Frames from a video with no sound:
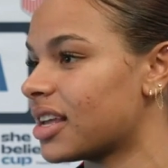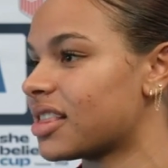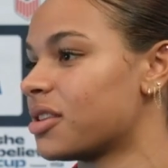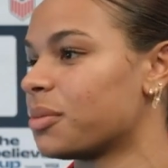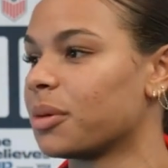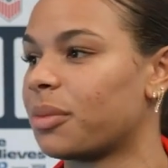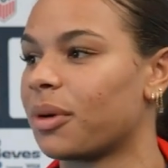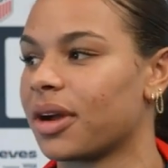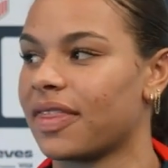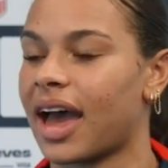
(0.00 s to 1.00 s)
it's super
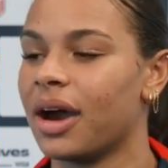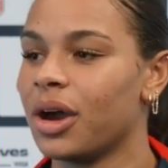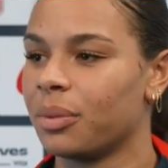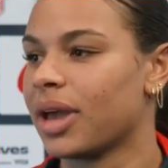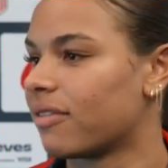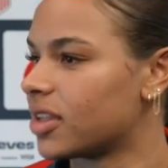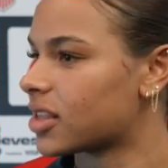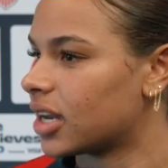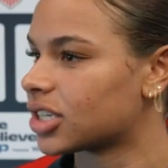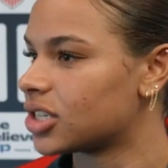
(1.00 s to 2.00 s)
important that we have these
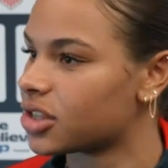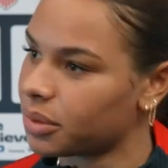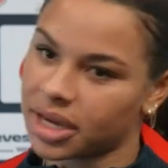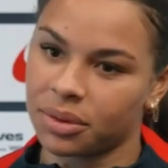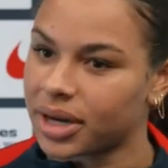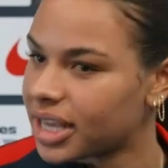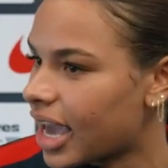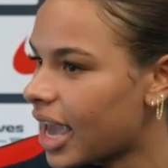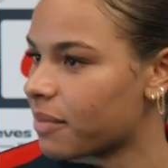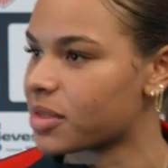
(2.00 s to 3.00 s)
connections so we can win
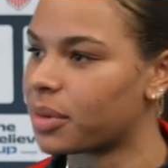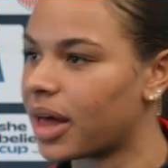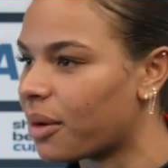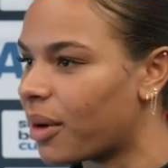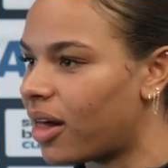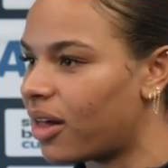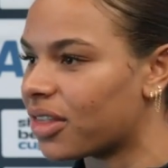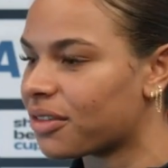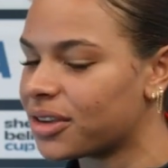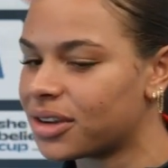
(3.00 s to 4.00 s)
games, play well on
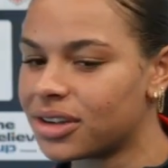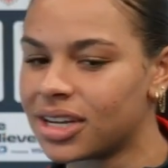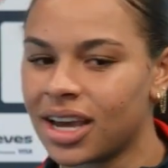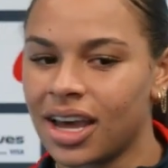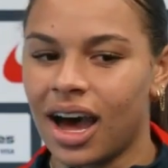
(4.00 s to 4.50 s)
the field,